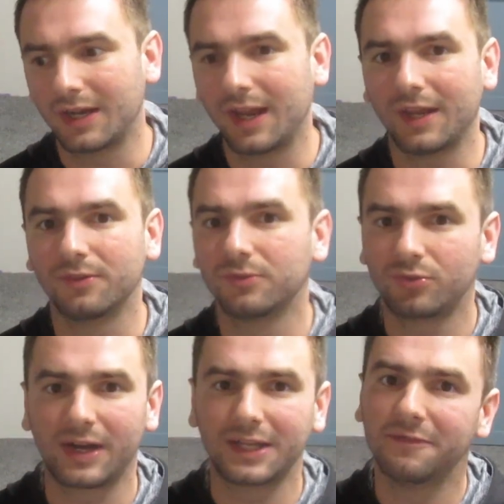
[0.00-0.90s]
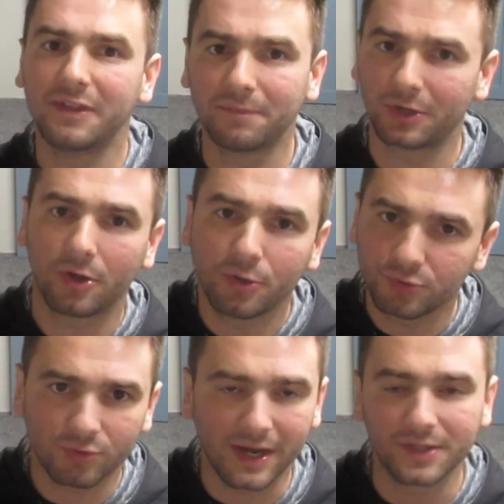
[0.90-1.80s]
and try to give them their own
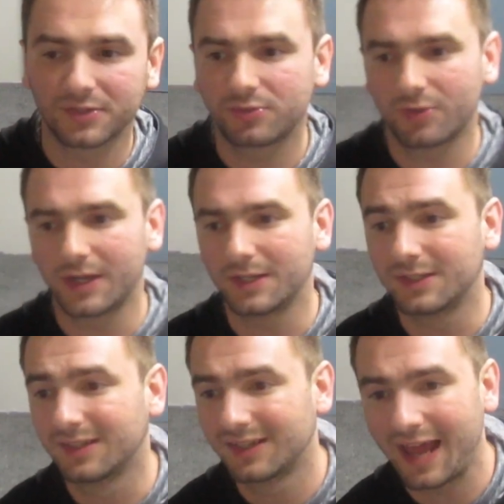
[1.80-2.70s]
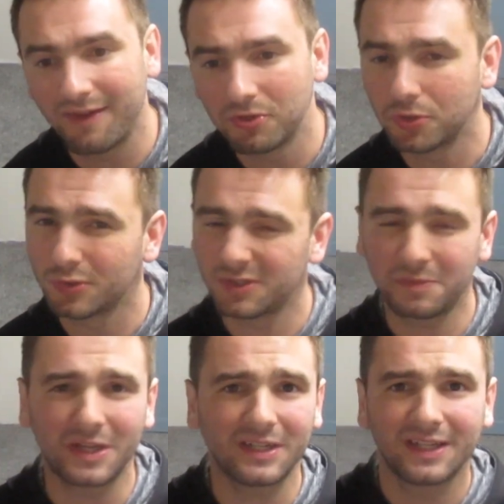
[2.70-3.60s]
traits, try to have a new
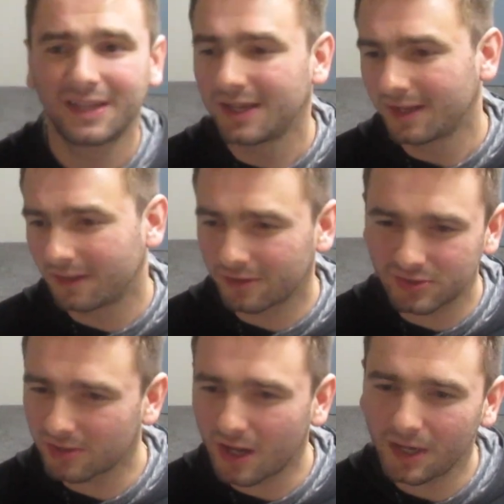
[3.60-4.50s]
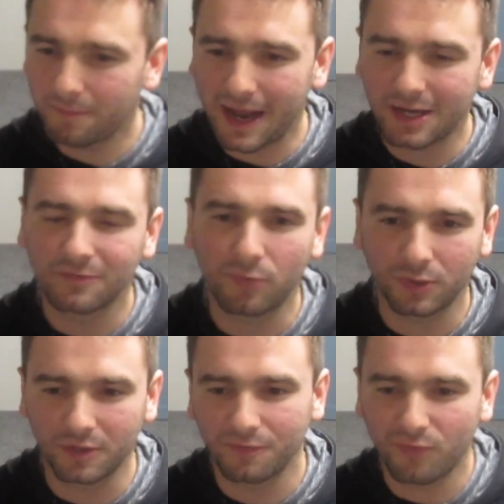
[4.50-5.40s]
spin. There's a lot of back and
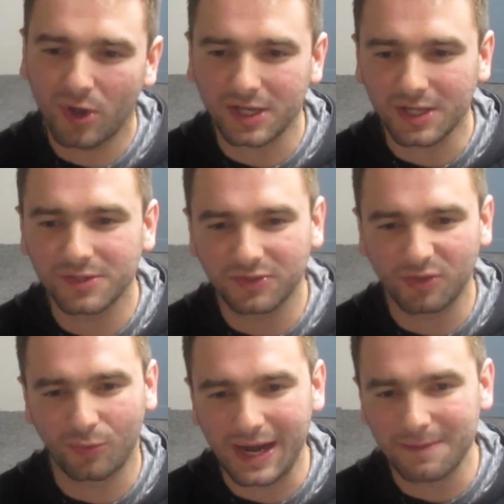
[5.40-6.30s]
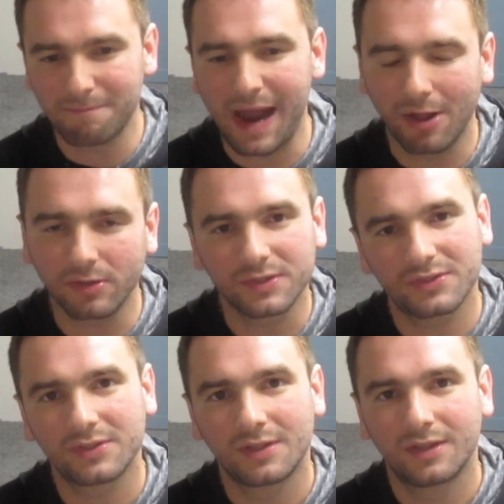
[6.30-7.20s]
forth of what is the right
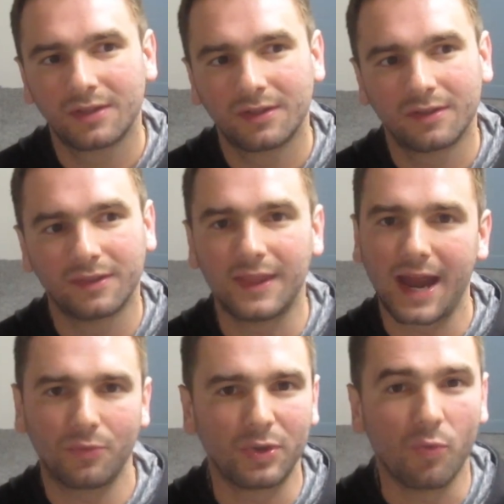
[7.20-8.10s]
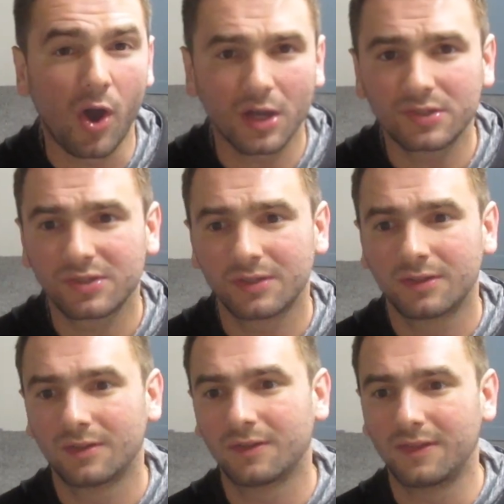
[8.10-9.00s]
balance that we want,
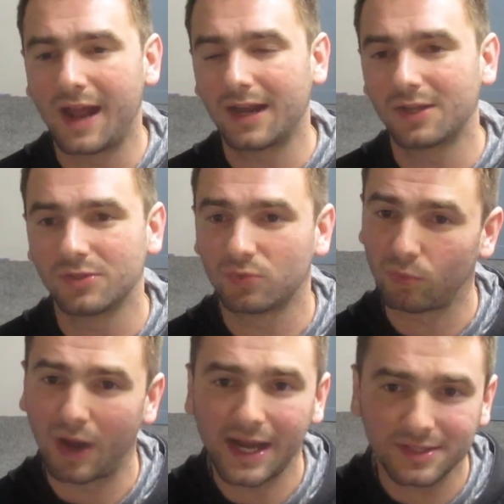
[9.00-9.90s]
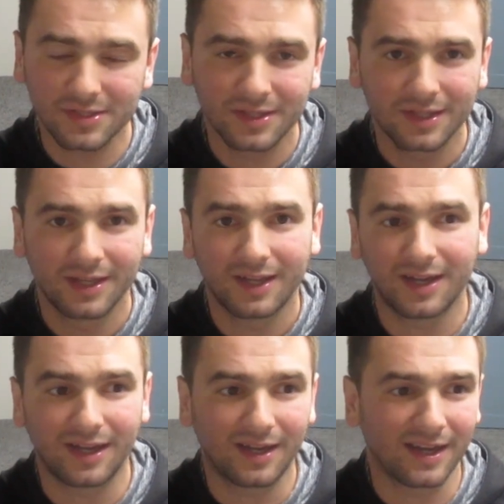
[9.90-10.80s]
that is right,
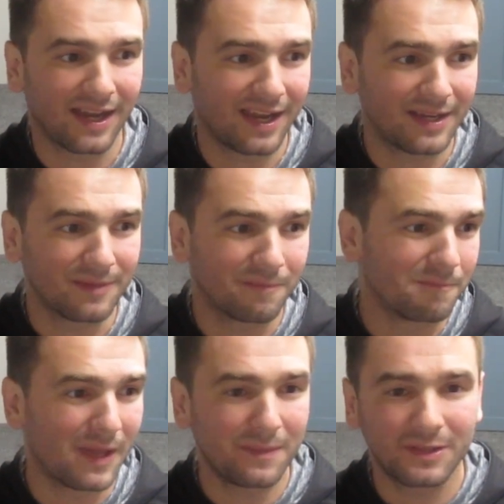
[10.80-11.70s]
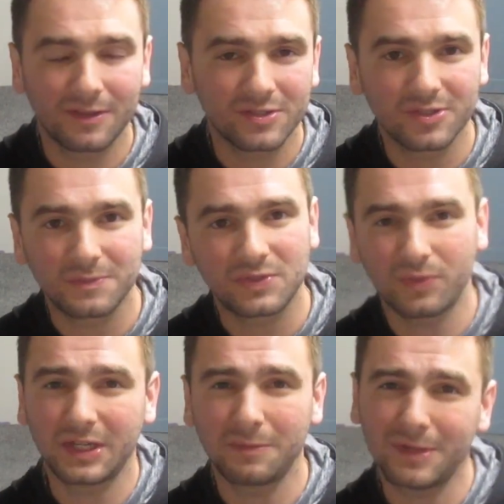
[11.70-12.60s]
and maybe there's some
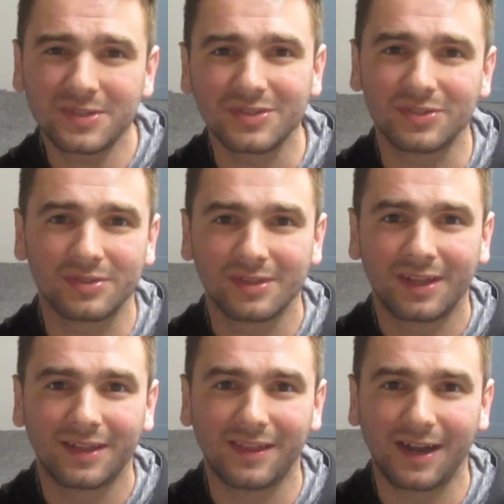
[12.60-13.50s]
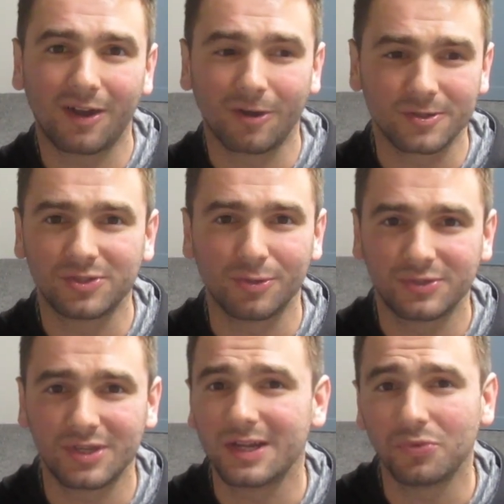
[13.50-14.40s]
swing and misses that are
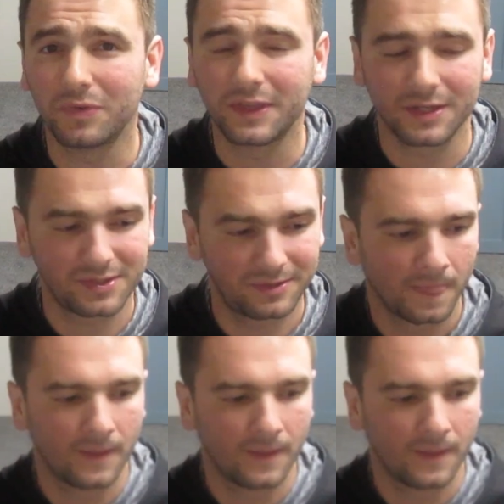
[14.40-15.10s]
associated with it.